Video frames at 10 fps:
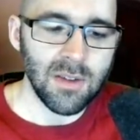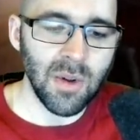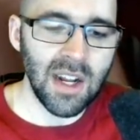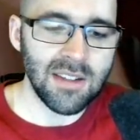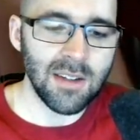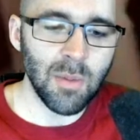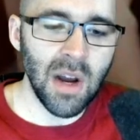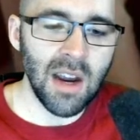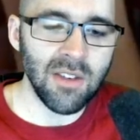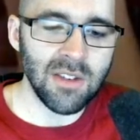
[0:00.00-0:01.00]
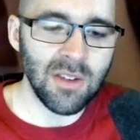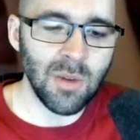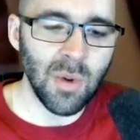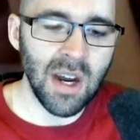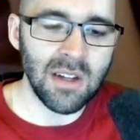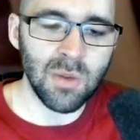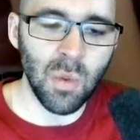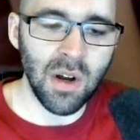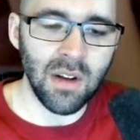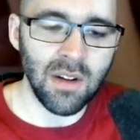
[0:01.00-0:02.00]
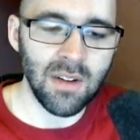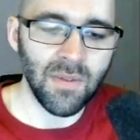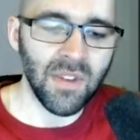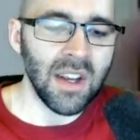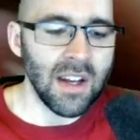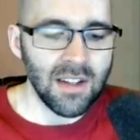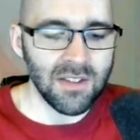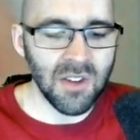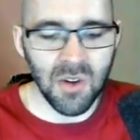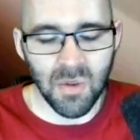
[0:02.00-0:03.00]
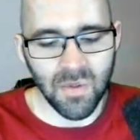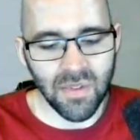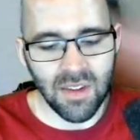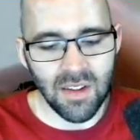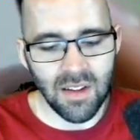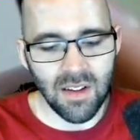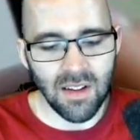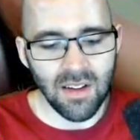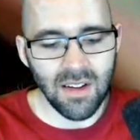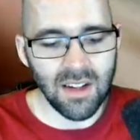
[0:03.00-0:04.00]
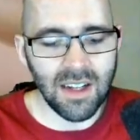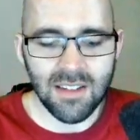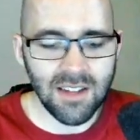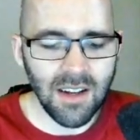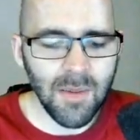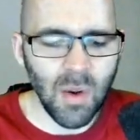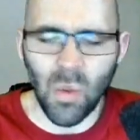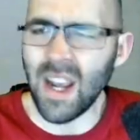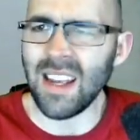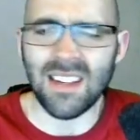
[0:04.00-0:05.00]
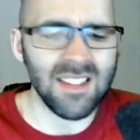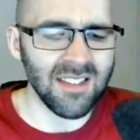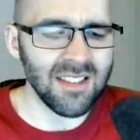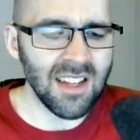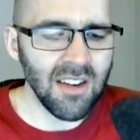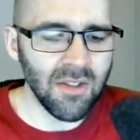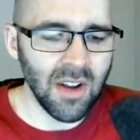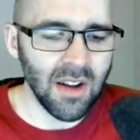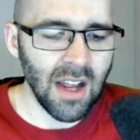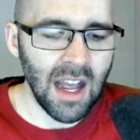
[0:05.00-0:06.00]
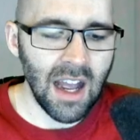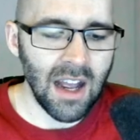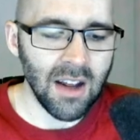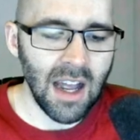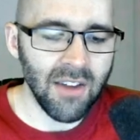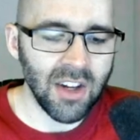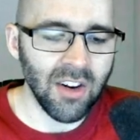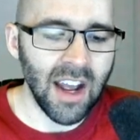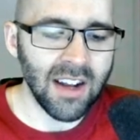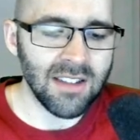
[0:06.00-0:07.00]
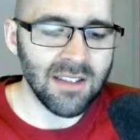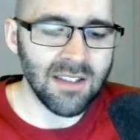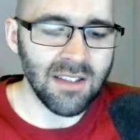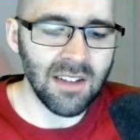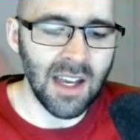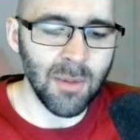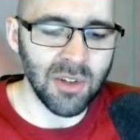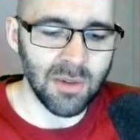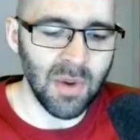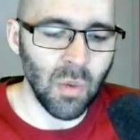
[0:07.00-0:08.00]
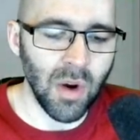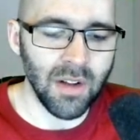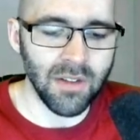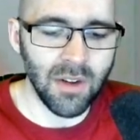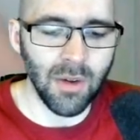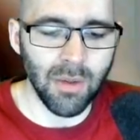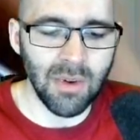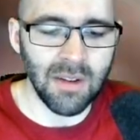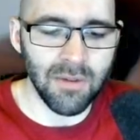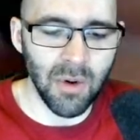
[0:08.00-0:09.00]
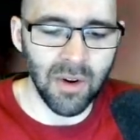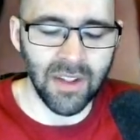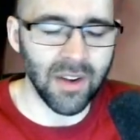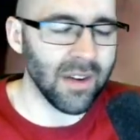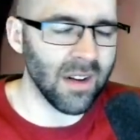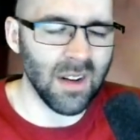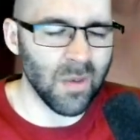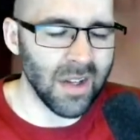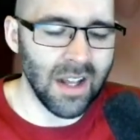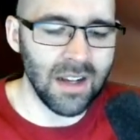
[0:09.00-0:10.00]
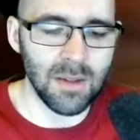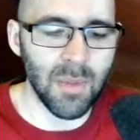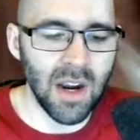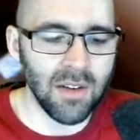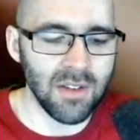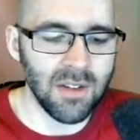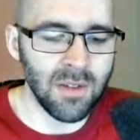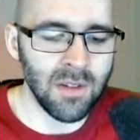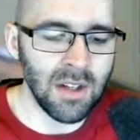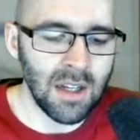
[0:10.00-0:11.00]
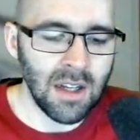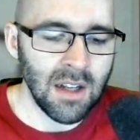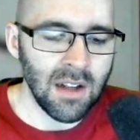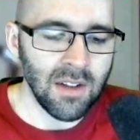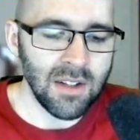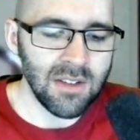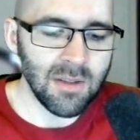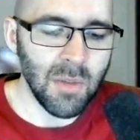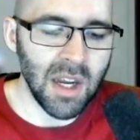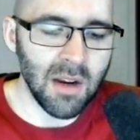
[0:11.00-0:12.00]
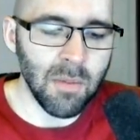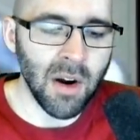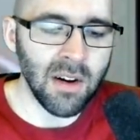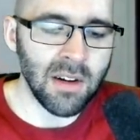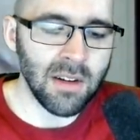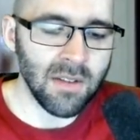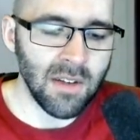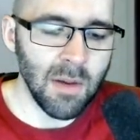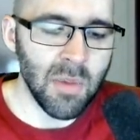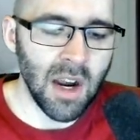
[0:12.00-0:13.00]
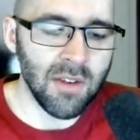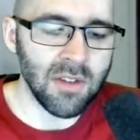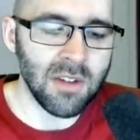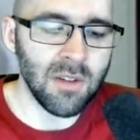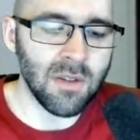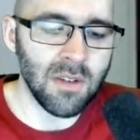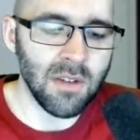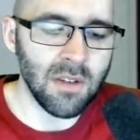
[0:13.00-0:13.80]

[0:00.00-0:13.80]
So when x is pi over 2, y is 1. So it's going to be way easier. Instead of having your x labels be 1, 2, 3, 4, and then going, oh, where the heck is pi over 2? Let's just make a mark at pi over 2.